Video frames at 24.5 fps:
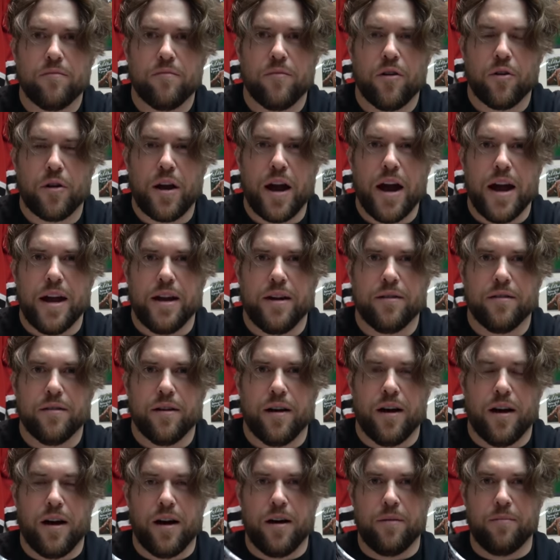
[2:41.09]
Okay,
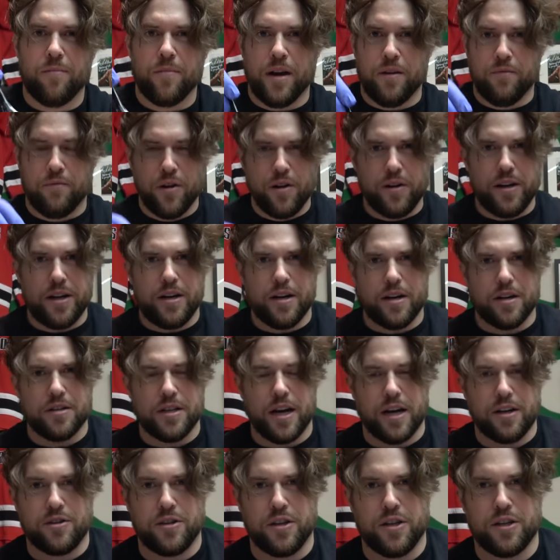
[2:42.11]
um, it really does
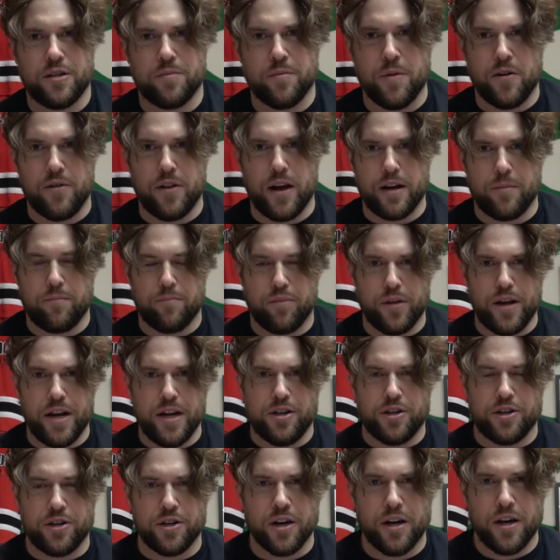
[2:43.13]
actually smell like
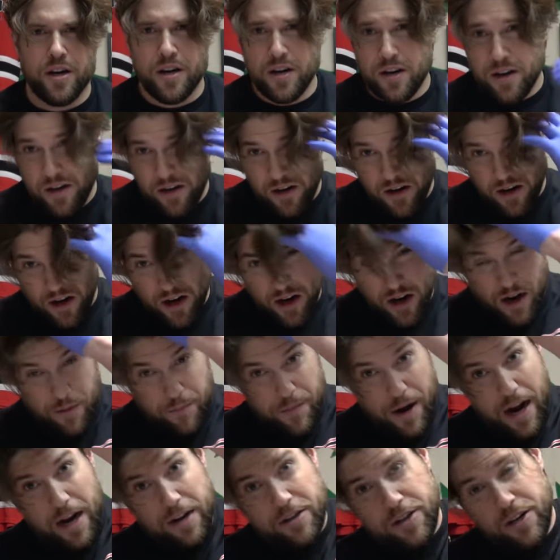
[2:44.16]
bleach. Uh,
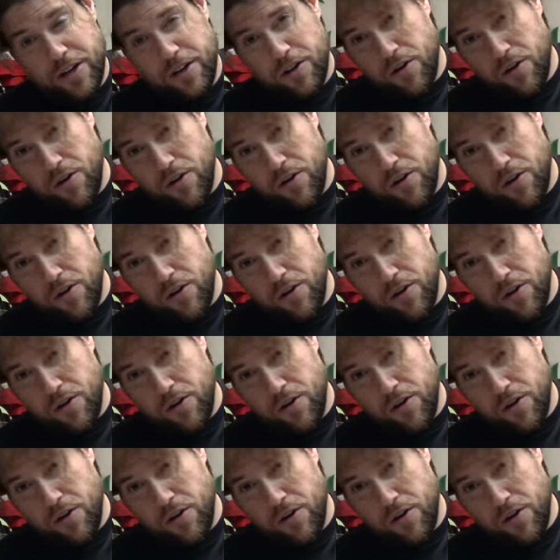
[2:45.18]
I'm actually